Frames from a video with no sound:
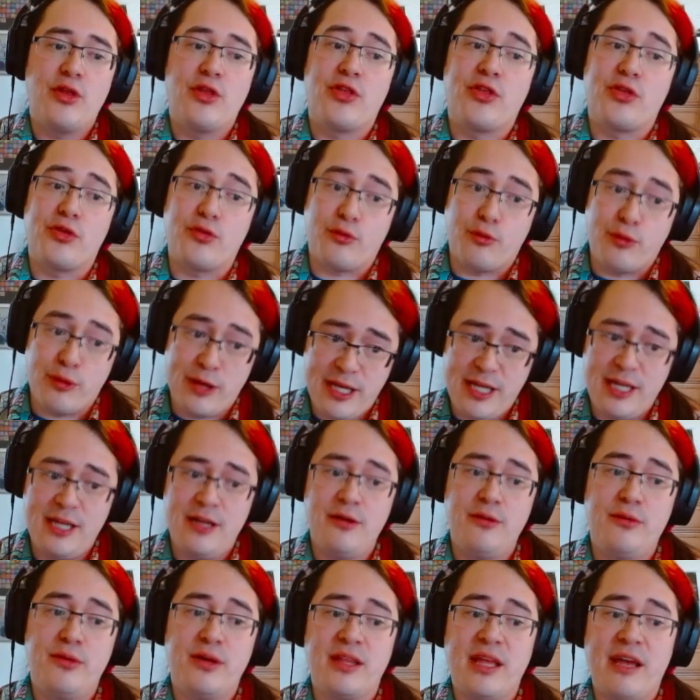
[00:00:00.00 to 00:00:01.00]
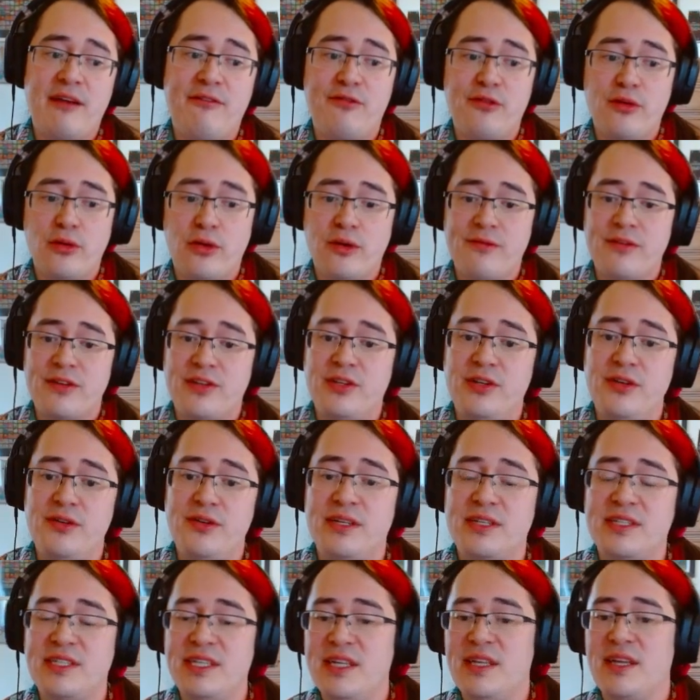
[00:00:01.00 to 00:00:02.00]
3 with a floor of a 2
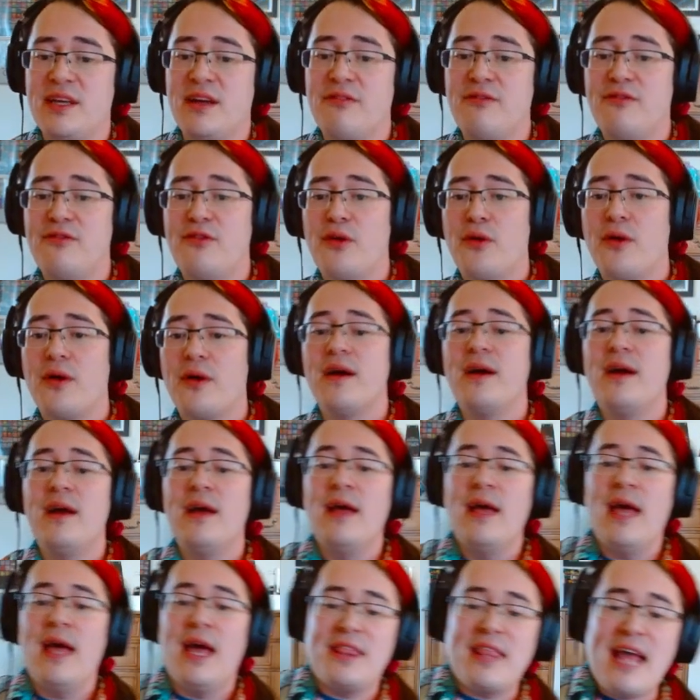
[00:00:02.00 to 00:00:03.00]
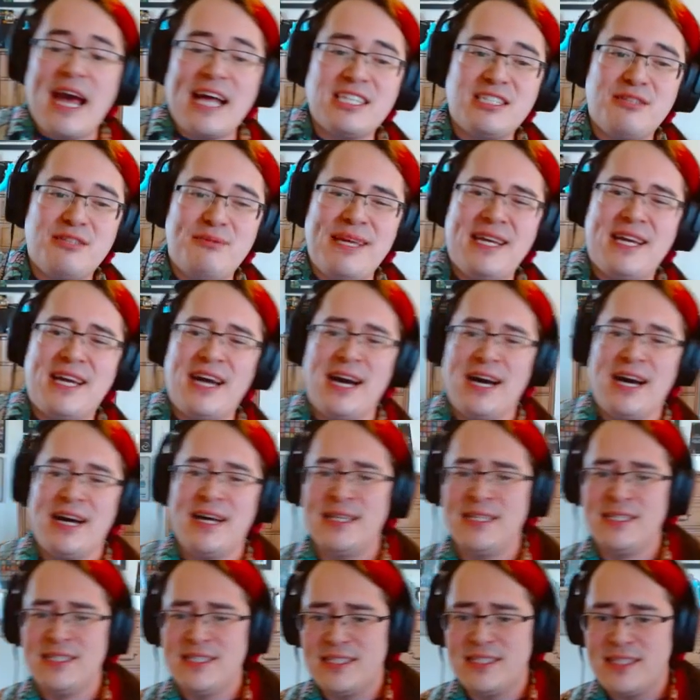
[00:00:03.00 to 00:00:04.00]
and a ceiling of 4, and that's
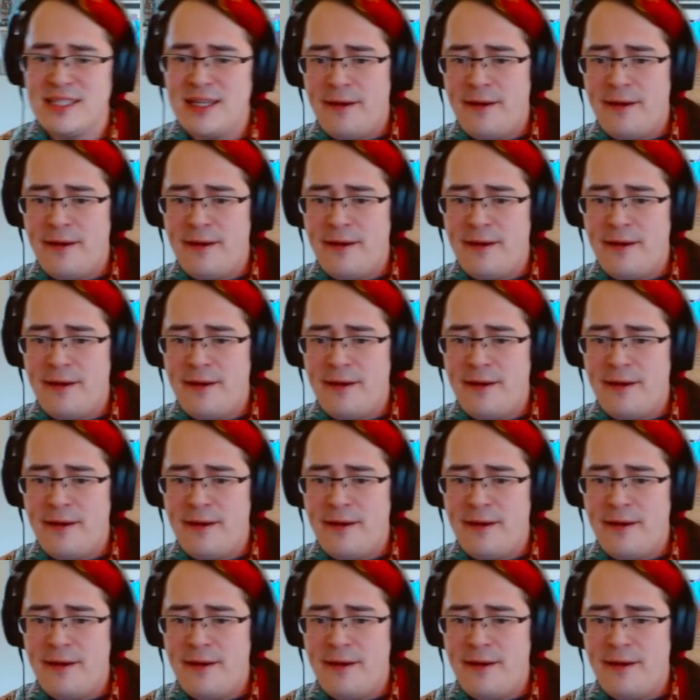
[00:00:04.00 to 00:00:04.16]
because